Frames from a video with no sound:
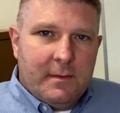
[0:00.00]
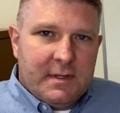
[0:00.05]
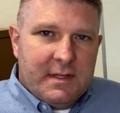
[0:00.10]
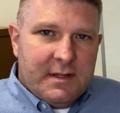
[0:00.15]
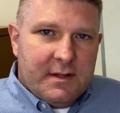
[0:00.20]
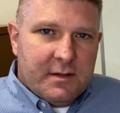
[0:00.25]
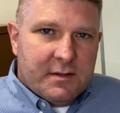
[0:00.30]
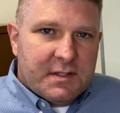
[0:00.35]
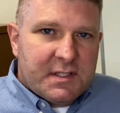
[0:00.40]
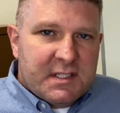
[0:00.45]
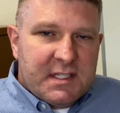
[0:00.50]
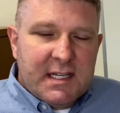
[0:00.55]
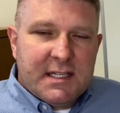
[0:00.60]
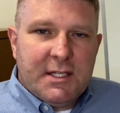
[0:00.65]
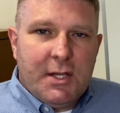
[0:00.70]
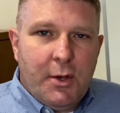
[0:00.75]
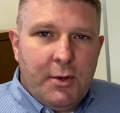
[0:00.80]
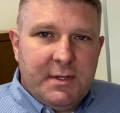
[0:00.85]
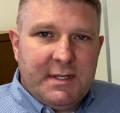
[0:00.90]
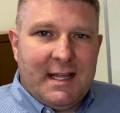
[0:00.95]
There's 6
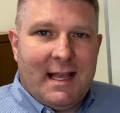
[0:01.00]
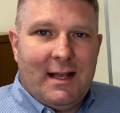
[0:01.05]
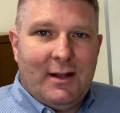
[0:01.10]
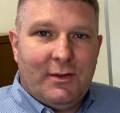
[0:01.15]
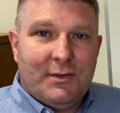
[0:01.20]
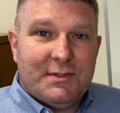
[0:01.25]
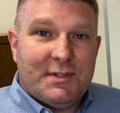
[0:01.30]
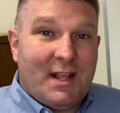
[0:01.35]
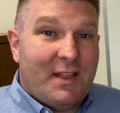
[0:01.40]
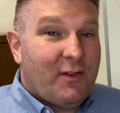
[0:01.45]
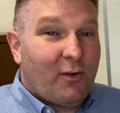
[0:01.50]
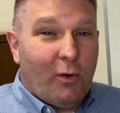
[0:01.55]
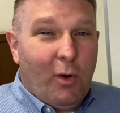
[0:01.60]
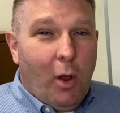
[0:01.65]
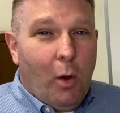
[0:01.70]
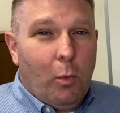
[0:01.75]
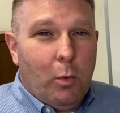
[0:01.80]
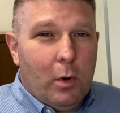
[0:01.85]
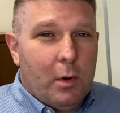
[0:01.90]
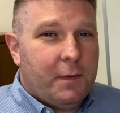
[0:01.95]
hotels and they're
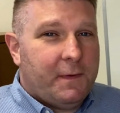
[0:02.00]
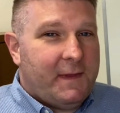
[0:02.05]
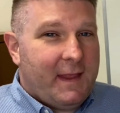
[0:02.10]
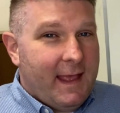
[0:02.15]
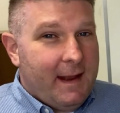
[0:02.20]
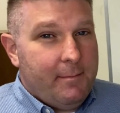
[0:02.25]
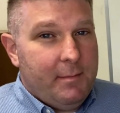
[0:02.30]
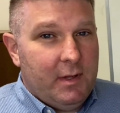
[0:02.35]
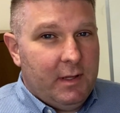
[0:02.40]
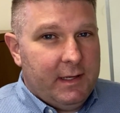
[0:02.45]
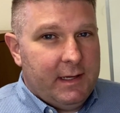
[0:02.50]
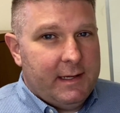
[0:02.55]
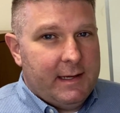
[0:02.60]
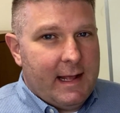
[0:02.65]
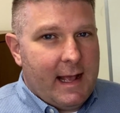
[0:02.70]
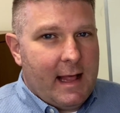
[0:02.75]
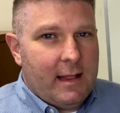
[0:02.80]
all worth $10 million.